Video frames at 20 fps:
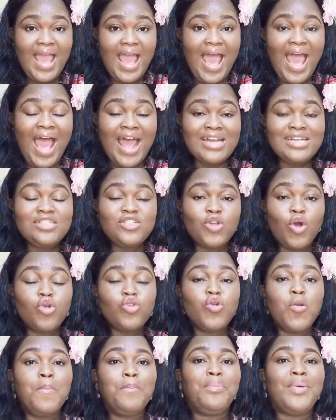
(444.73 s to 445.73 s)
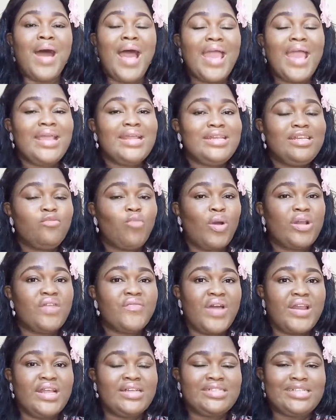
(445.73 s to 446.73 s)
And so you buy
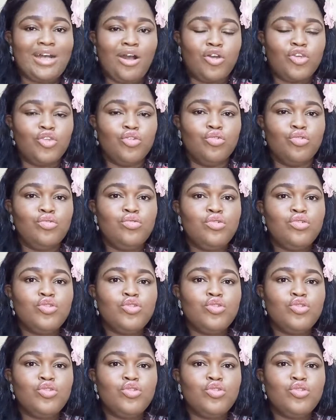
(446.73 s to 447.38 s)
whatever they tell you.